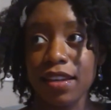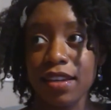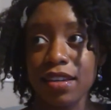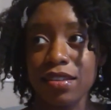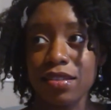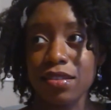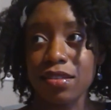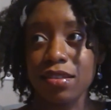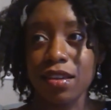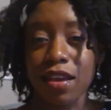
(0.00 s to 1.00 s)

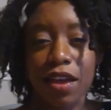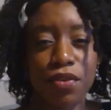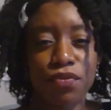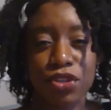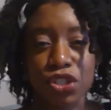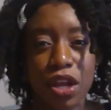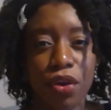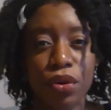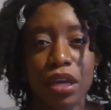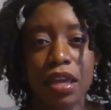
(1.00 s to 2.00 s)
is a
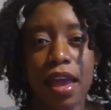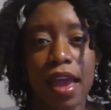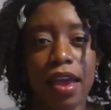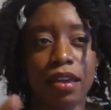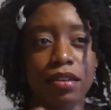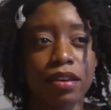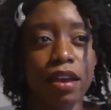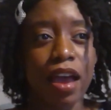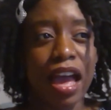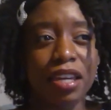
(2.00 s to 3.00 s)
visionary and
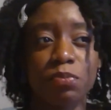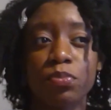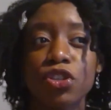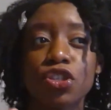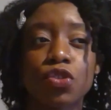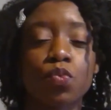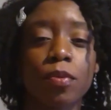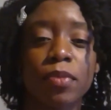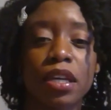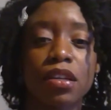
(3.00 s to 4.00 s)
an ambitious
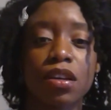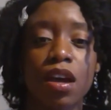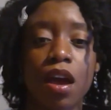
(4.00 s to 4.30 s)
woman.